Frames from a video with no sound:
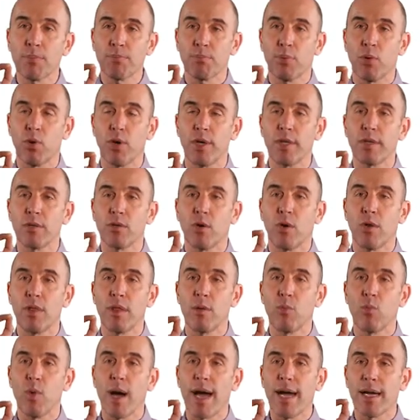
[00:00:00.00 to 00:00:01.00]
point on
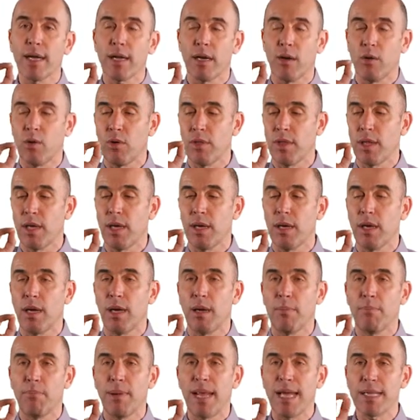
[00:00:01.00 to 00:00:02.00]
the
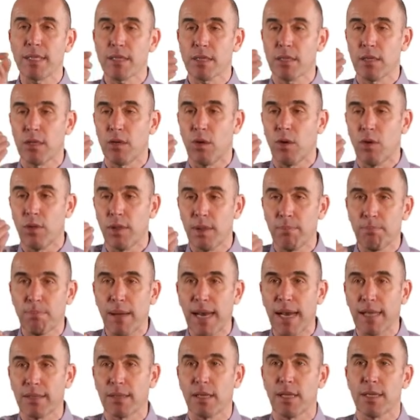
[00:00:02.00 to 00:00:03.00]
plaster on the
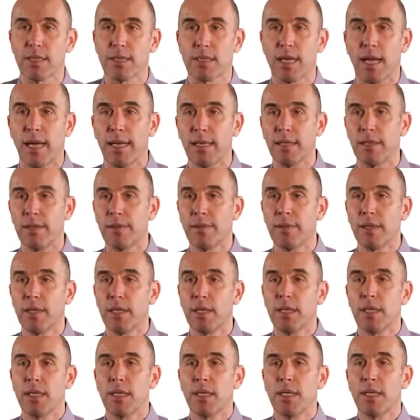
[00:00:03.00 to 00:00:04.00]
palatal side.
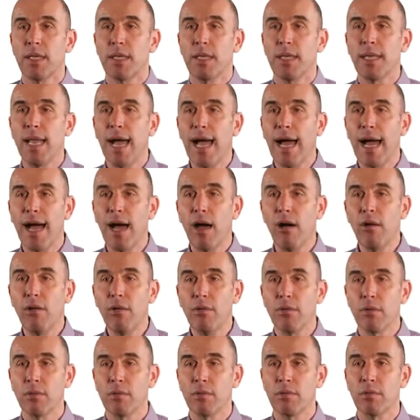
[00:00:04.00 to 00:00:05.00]

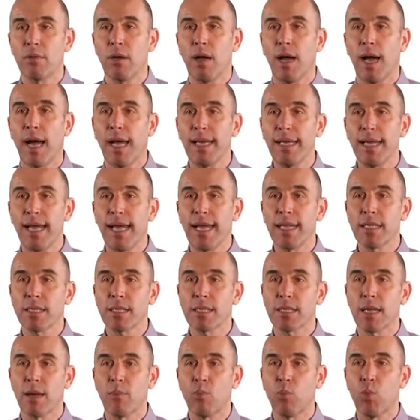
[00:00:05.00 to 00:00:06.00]
Now I add
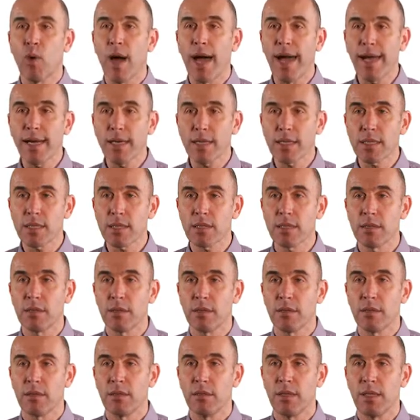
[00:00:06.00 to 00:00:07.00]
some wax.
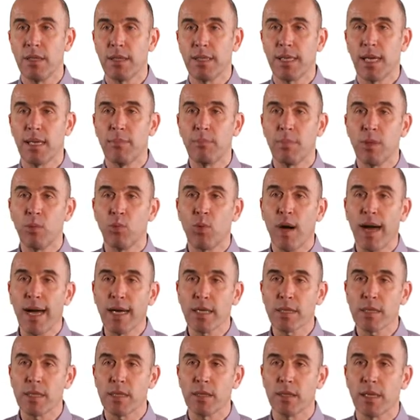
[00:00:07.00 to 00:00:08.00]
It can be
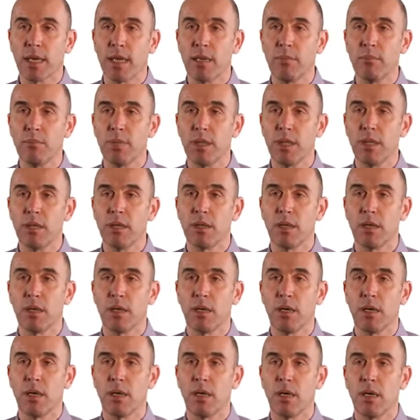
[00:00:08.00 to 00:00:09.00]
wax, it can be
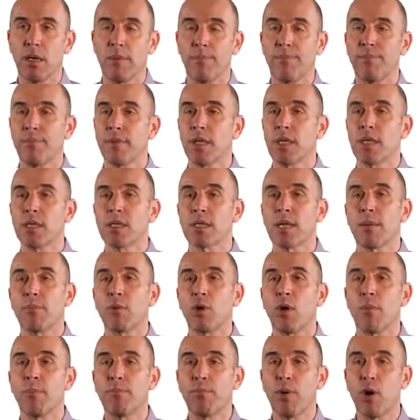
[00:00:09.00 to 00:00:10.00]
some
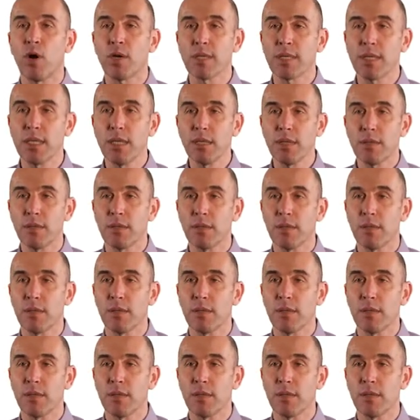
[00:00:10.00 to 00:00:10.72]
composite.